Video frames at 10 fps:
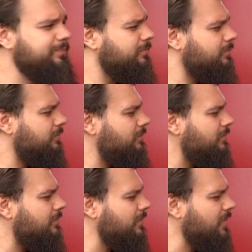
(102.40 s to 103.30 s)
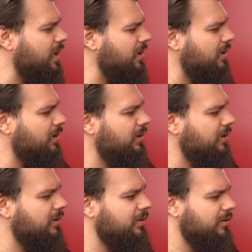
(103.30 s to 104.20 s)

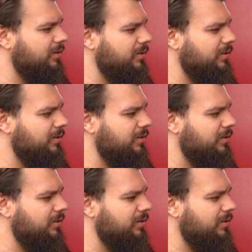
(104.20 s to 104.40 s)
Nobody speaks.